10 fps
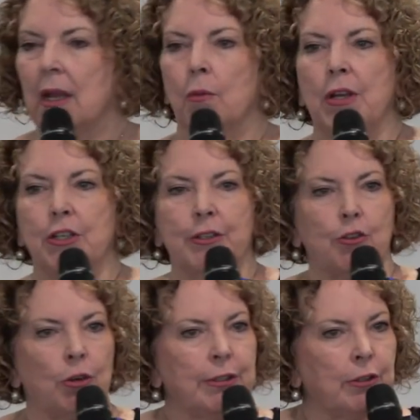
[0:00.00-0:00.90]
We
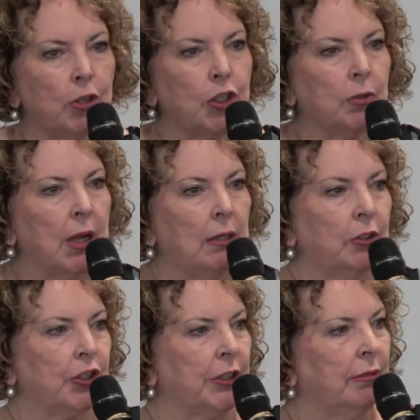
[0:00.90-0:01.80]
destroy social
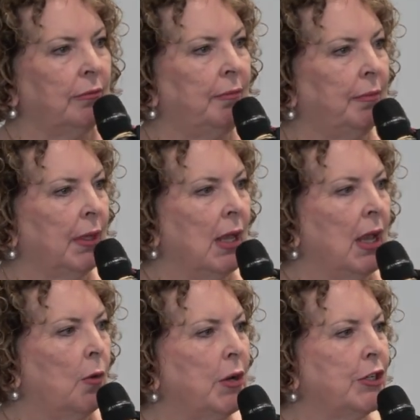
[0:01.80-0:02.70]
culture. Yes.
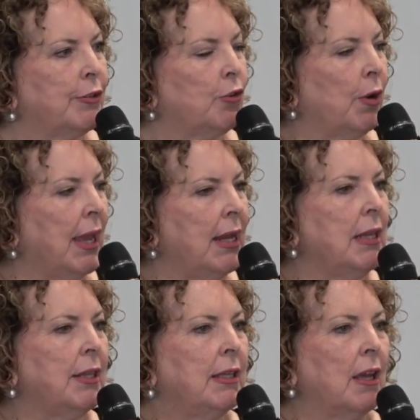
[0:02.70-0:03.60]
And we destroy
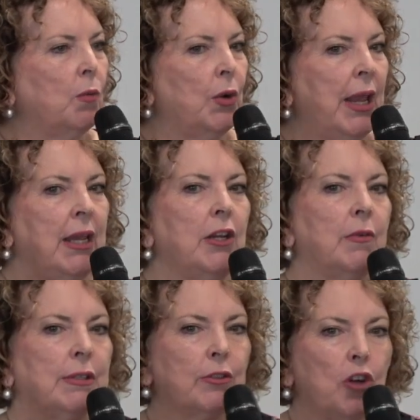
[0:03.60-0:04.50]
anything that would hinder
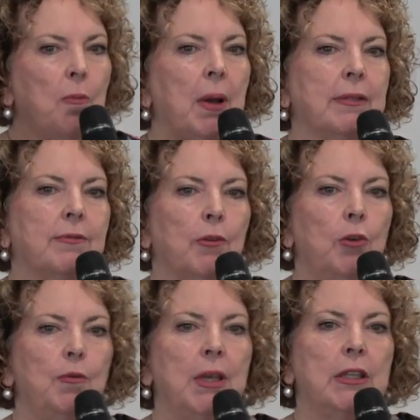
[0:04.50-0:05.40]
and stop us from
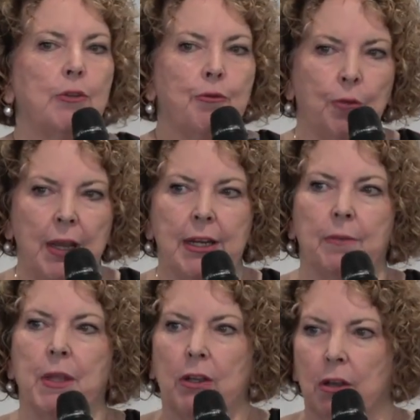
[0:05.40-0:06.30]
moving in the
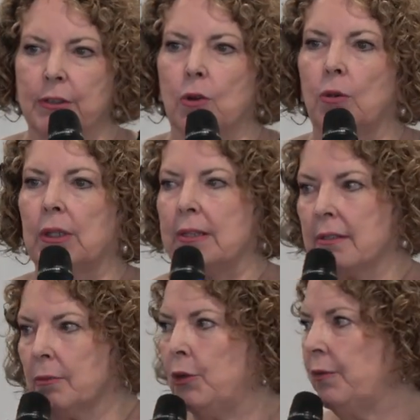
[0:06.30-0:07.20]
freedom that God's called us
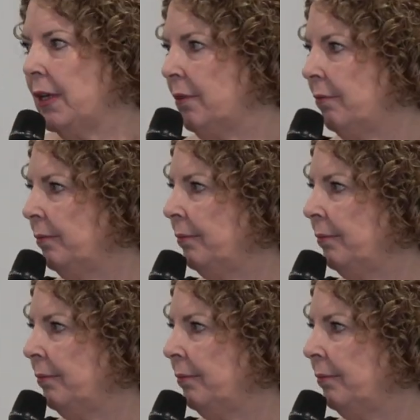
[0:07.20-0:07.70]
to move in.